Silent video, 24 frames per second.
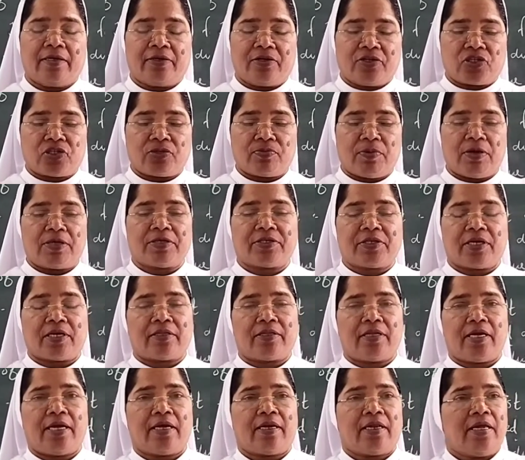It is melted
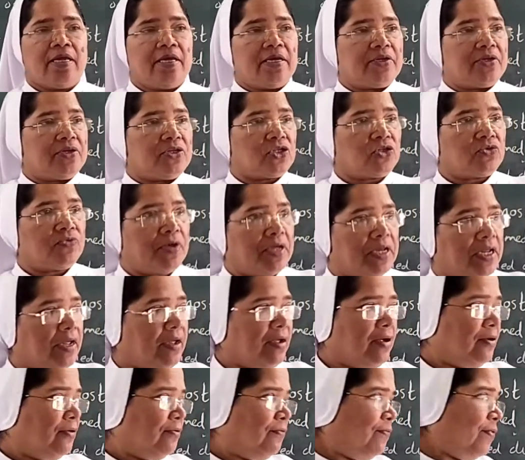there. It is very
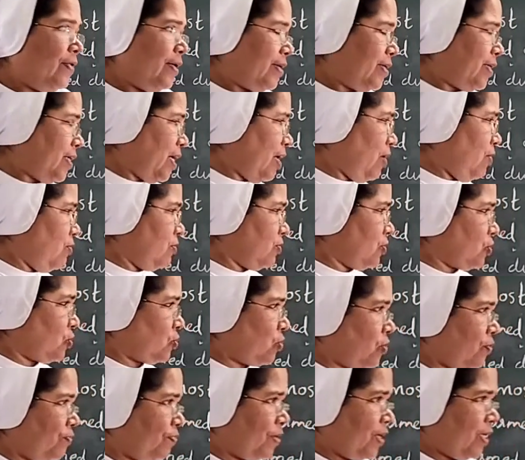fertile
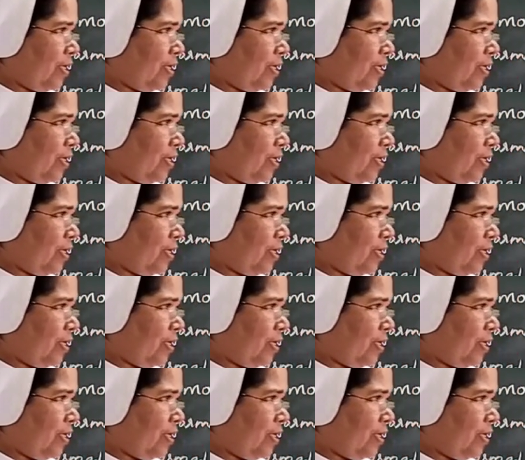also.